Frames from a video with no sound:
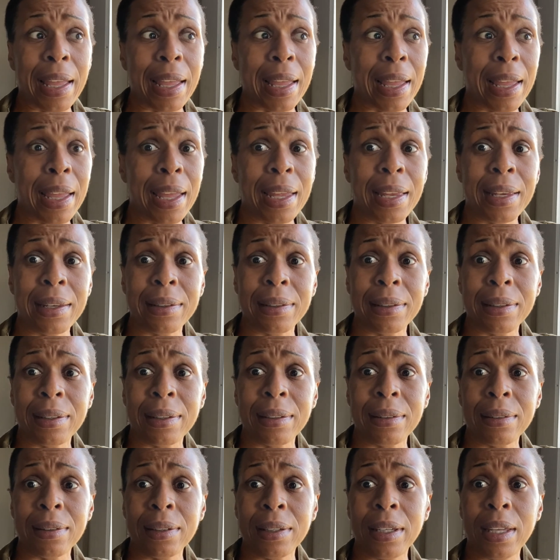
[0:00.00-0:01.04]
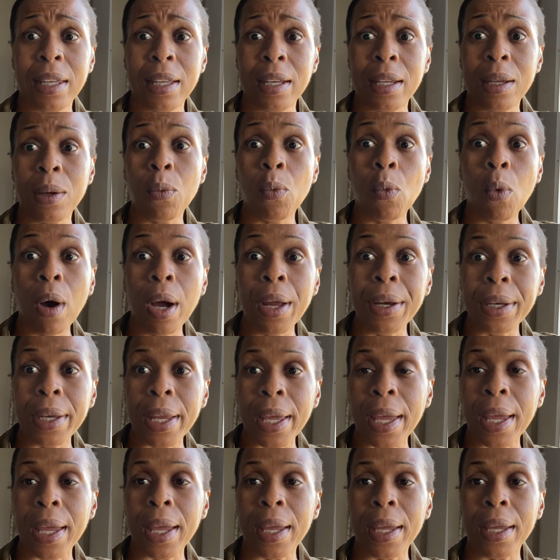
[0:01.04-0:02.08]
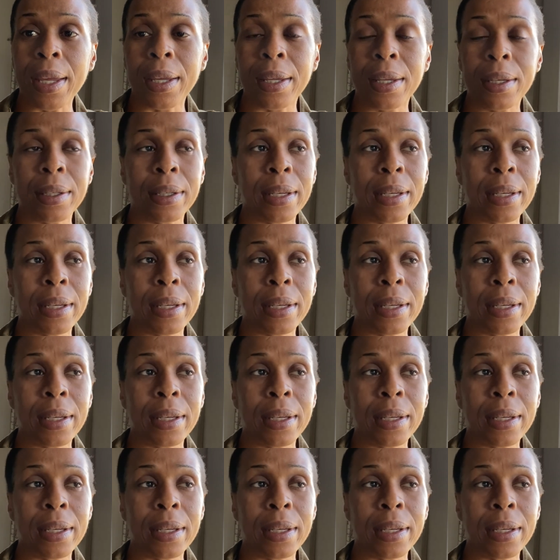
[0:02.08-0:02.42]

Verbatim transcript: and getting one day,